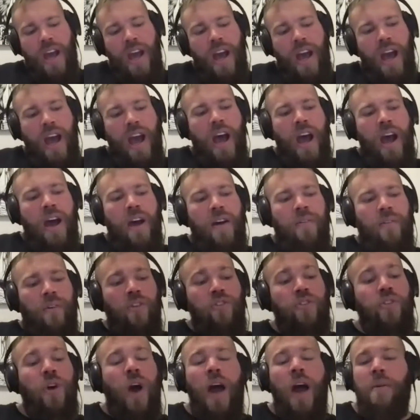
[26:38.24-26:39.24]

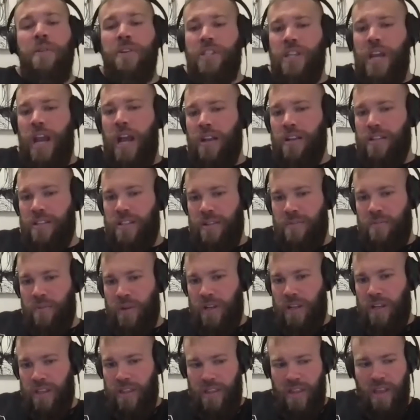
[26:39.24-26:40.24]
So I would challenge
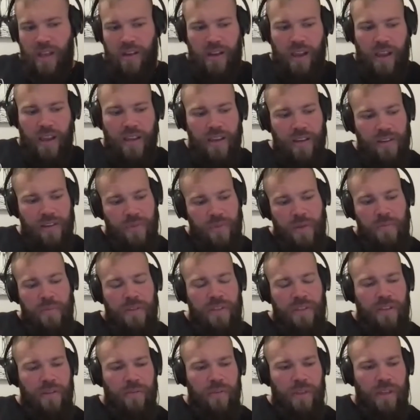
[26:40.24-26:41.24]
someone, okay, here might be
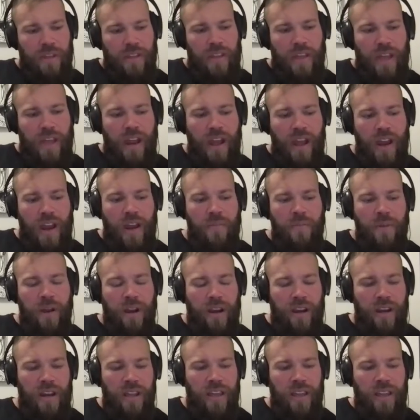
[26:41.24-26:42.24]
something that, and I'm
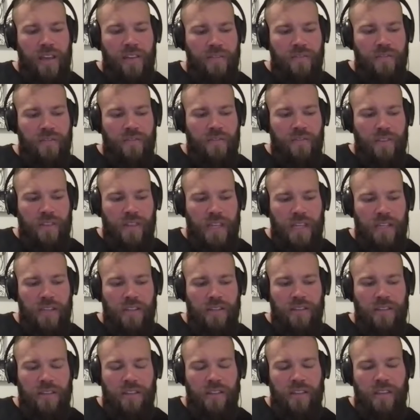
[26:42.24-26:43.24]
not going to give
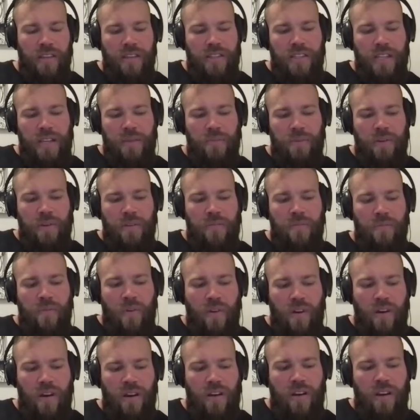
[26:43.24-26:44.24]
the deeper,
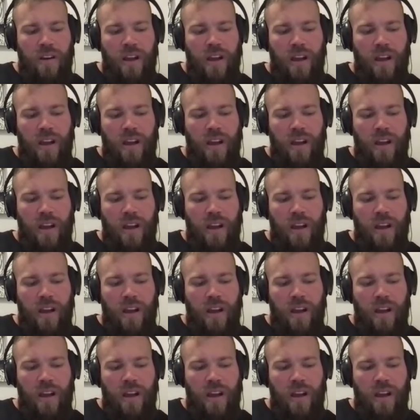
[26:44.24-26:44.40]
more